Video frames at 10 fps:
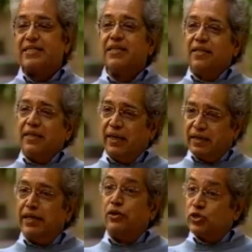
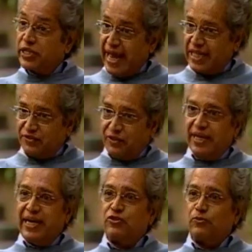Lucknow stands for that,
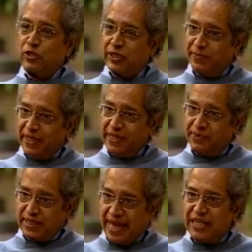so Muslim Tehzeeb
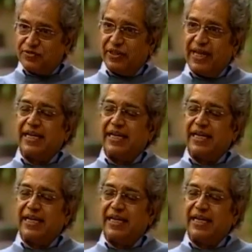stands for that.